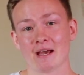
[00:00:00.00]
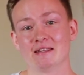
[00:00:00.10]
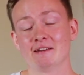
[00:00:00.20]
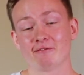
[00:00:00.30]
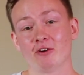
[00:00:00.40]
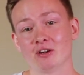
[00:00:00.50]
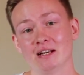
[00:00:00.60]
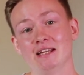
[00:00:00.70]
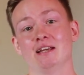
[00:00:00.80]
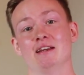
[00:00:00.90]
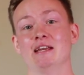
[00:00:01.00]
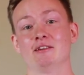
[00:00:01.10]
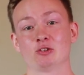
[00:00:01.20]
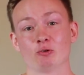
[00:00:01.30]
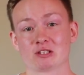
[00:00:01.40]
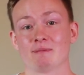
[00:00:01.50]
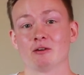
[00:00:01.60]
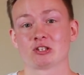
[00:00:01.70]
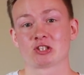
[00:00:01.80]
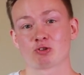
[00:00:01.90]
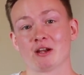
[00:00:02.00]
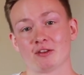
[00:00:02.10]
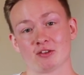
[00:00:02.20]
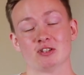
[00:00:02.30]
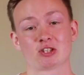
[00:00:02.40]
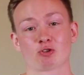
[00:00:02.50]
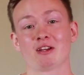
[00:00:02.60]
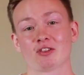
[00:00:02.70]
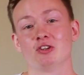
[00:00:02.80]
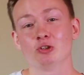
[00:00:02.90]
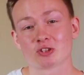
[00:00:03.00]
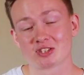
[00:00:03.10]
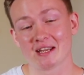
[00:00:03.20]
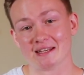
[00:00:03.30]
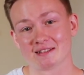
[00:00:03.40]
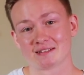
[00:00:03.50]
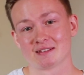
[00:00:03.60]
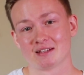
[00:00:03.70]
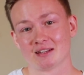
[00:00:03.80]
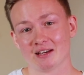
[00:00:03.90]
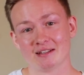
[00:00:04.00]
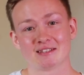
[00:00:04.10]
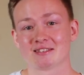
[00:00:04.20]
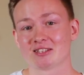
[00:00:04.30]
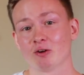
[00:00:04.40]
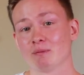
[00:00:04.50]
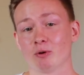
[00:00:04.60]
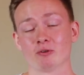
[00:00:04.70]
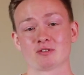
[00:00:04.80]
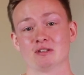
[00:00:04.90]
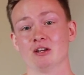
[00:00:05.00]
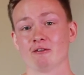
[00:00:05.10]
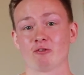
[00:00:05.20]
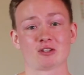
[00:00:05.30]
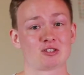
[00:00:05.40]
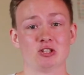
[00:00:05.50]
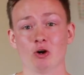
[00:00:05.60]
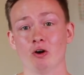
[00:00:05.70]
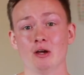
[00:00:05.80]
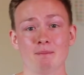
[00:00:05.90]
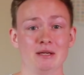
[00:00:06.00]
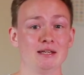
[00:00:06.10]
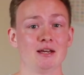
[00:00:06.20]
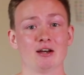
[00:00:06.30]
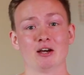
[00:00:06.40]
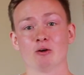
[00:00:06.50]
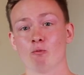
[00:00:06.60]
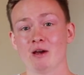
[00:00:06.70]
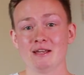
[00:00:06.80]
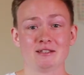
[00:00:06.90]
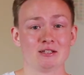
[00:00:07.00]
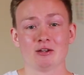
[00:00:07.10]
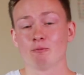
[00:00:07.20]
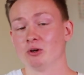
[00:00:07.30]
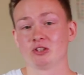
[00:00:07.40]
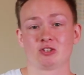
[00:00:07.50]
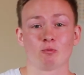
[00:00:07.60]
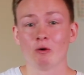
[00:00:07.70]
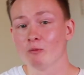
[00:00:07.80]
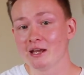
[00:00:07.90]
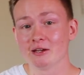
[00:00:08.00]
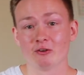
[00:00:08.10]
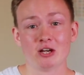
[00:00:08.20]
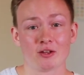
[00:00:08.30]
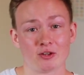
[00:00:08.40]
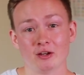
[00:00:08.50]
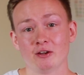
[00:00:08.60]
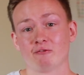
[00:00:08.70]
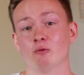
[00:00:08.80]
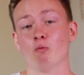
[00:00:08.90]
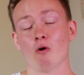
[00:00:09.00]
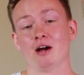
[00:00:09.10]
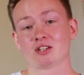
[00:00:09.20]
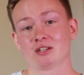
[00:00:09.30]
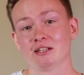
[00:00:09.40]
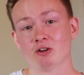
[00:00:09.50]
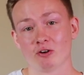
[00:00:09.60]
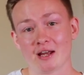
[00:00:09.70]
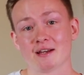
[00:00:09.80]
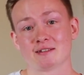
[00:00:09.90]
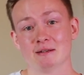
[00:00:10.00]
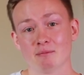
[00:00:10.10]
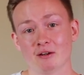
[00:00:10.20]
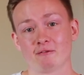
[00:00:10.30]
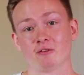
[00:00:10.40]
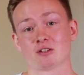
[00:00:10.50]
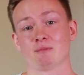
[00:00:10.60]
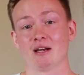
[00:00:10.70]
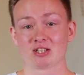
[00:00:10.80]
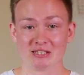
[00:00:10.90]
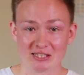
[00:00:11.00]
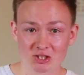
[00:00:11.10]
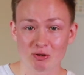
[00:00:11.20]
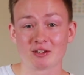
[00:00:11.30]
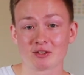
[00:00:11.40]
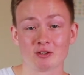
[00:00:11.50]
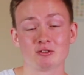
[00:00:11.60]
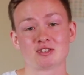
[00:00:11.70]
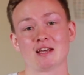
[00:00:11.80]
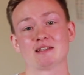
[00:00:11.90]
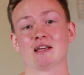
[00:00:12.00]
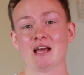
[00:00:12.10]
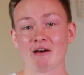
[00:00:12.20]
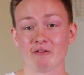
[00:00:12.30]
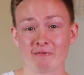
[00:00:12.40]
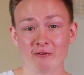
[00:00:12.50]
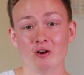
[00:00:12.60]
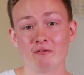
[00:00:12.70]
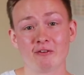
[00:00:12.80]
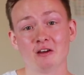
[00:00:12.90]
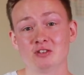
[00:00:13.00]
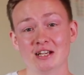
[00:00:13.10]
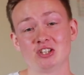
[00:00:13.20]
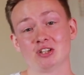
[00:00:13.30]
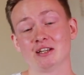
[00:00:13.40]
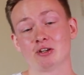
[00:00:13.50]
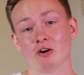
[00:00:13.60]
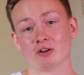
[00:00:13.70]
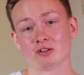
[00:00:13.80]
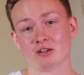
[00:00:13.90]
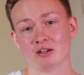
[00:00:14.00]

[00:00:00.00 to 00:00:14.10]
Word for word: And then finally, it talks about strength. strengthen your stakes. And this is so important for us to not be uh, weighed, pushed one way or another from what actually God has in mind for us, but actually strengthen those stakes, have a firm foundation in God